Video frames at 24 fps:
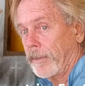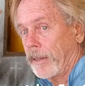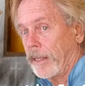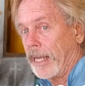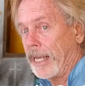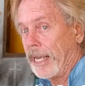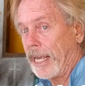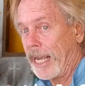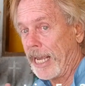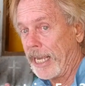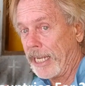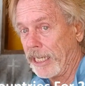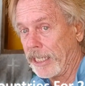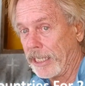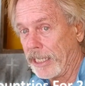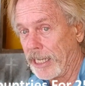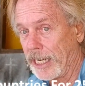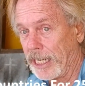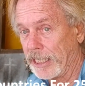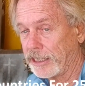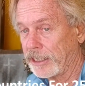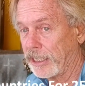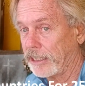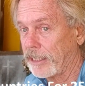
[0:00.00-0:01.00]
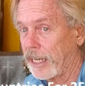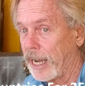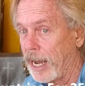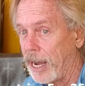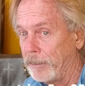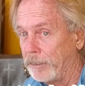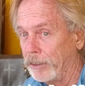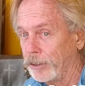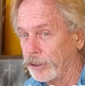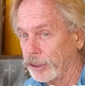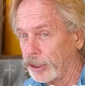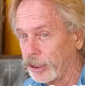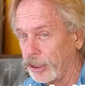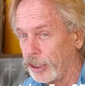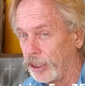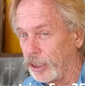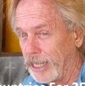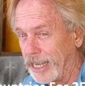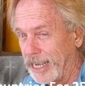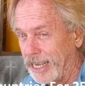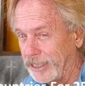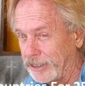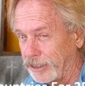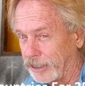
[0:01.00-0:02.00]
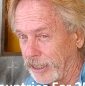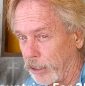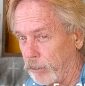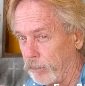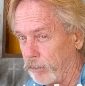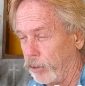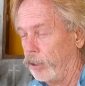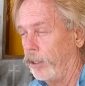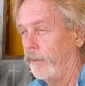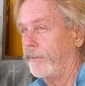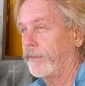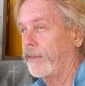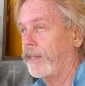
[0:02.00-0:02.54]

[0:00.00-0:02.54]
They hated the United States. Almost as a rule